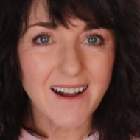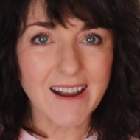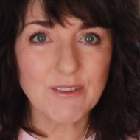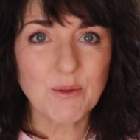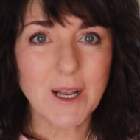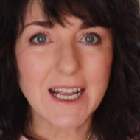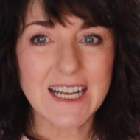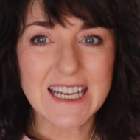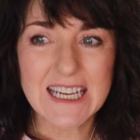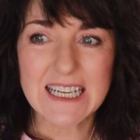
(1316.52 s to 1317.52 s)
Hi
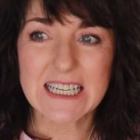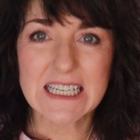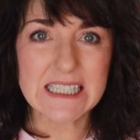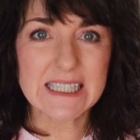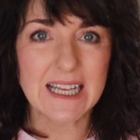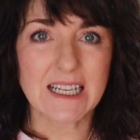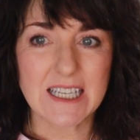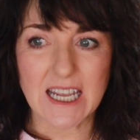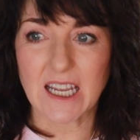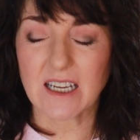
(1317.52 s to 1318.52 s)
everyone, it is
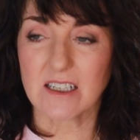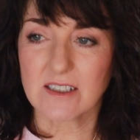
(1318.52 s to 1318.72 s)
Sunday,